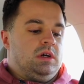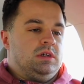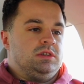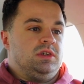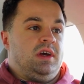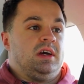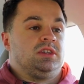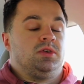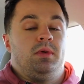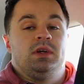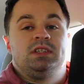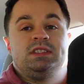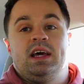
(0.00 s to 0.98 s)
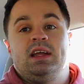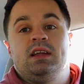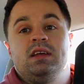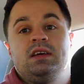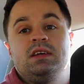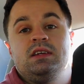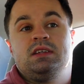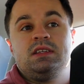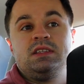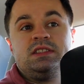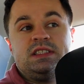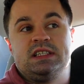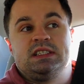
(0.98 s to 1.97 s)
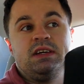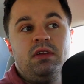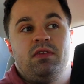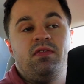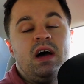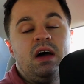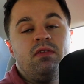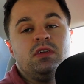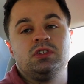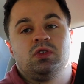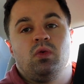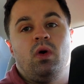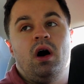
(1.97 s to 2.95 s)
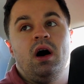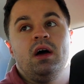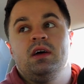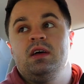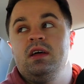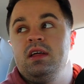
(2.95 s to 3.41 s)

So yeah, so I'm gonna send 675 on squat.